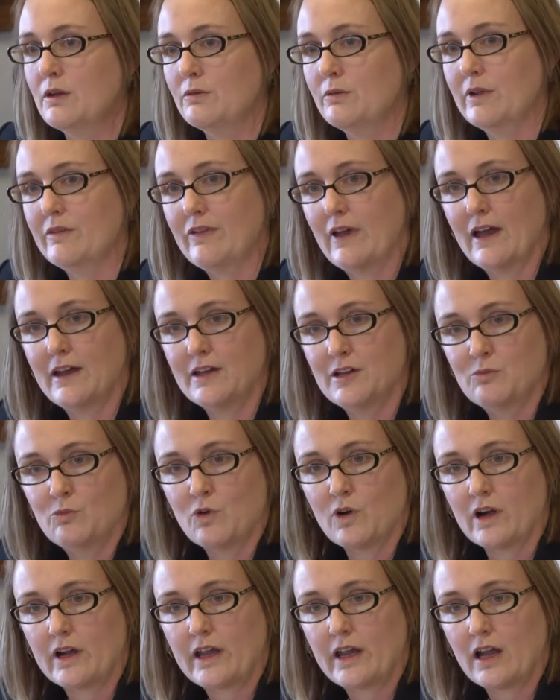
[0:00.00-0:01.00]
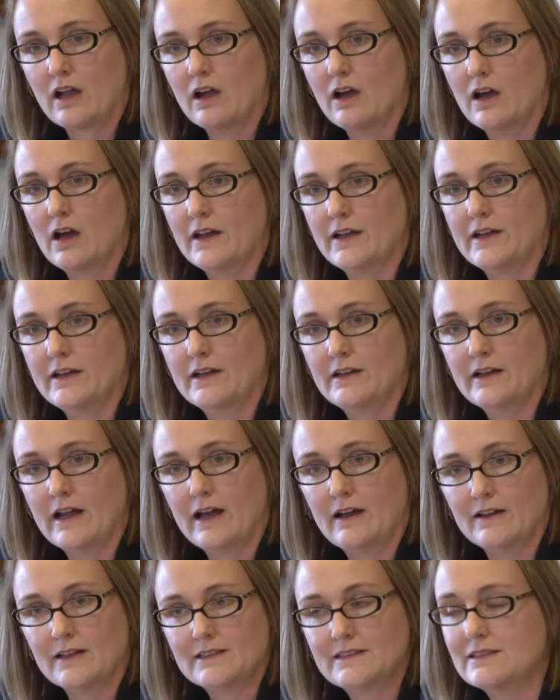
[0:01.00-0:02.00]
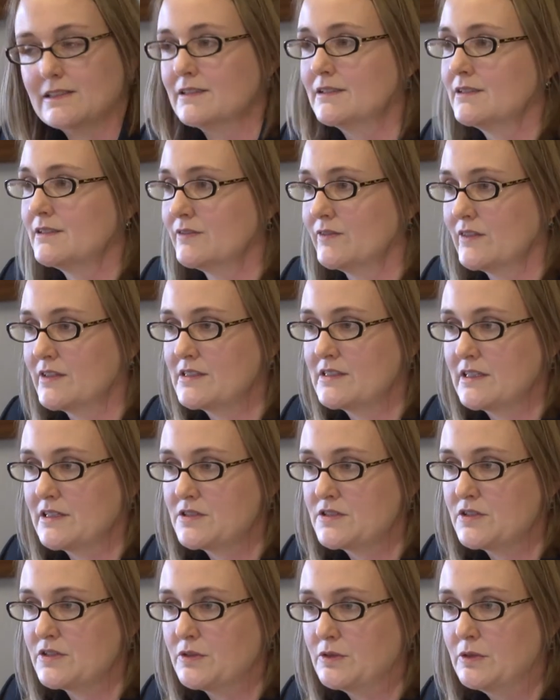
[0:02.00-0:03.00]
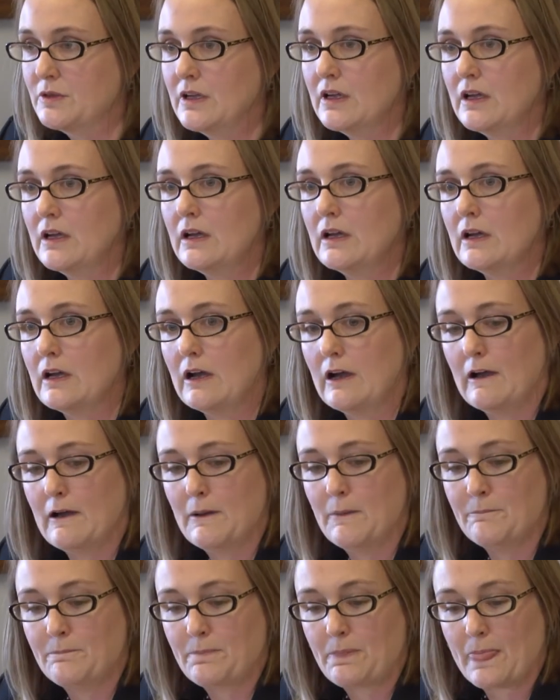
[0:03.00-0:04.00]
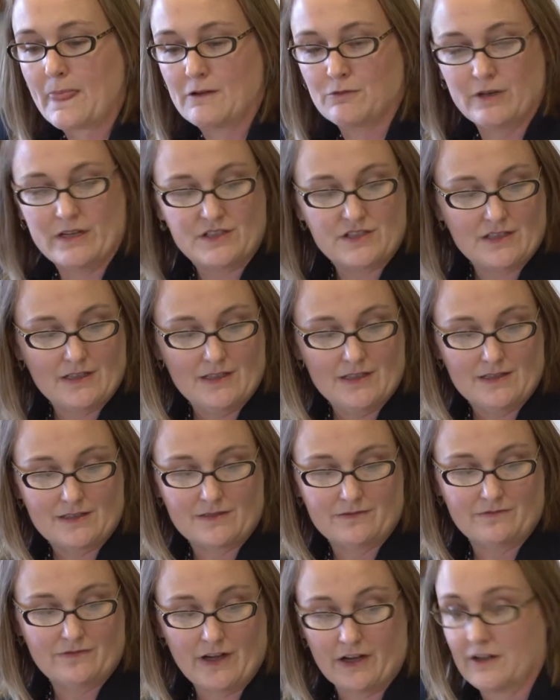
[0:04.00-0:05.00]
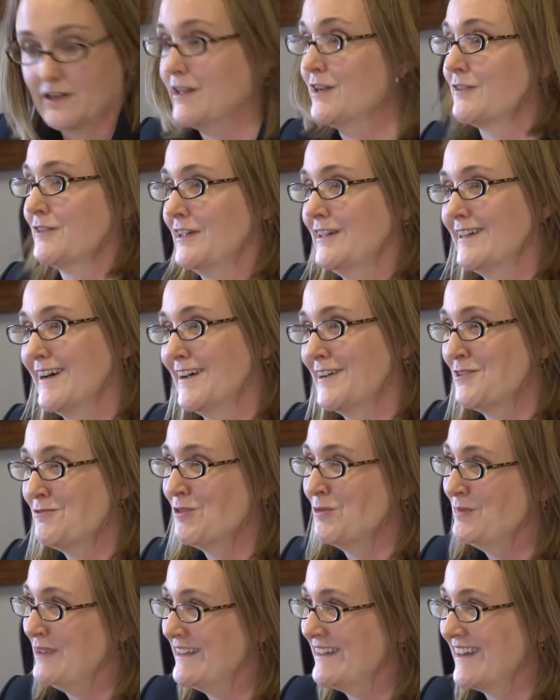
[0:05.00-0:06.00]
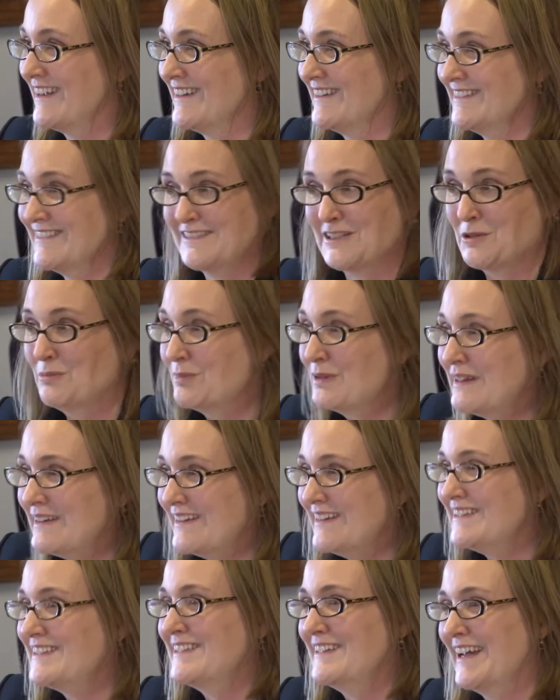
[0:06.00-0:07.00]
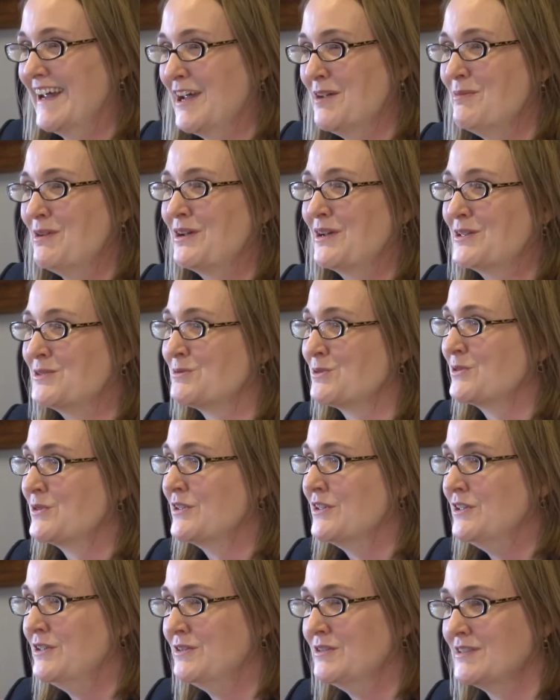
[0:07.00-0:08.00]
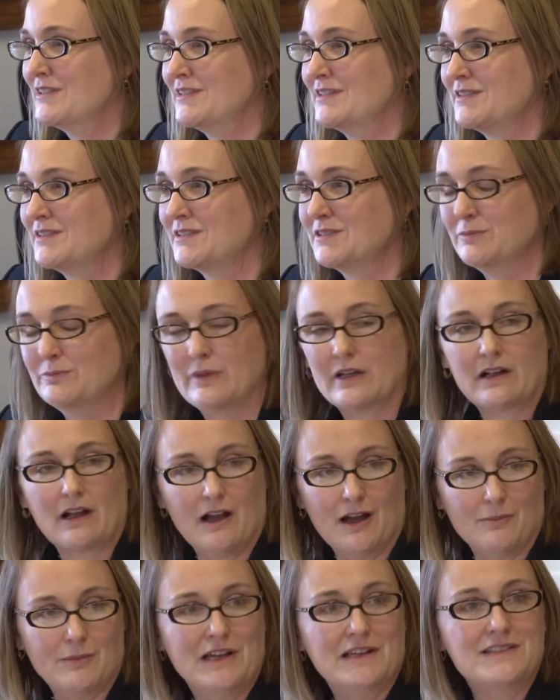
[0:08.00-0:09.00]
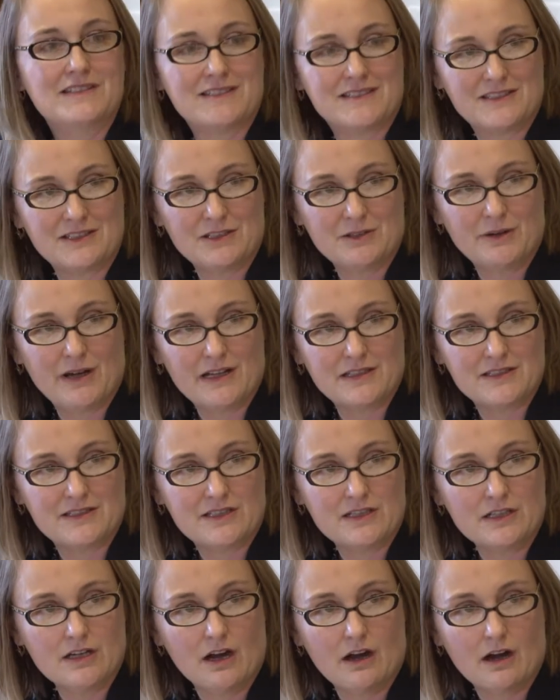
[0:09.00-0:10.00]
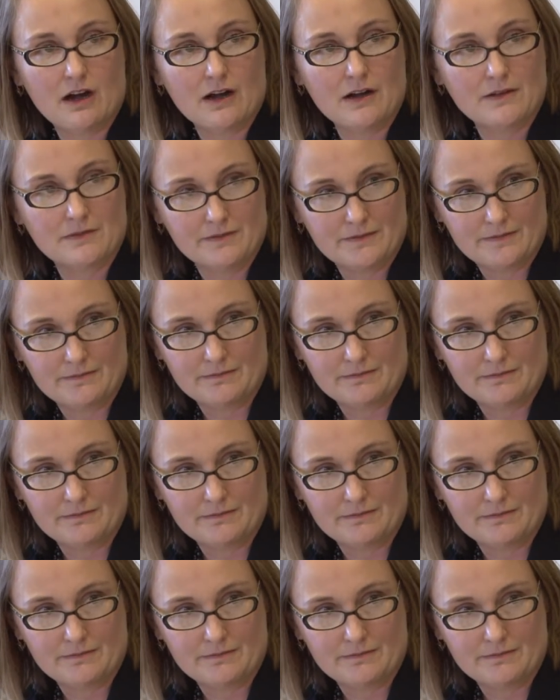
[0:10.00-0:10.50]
We've had him working on an analysis of this issue, which is very nearly done. It will be done completely today because we're going to use it to submit comments to USTR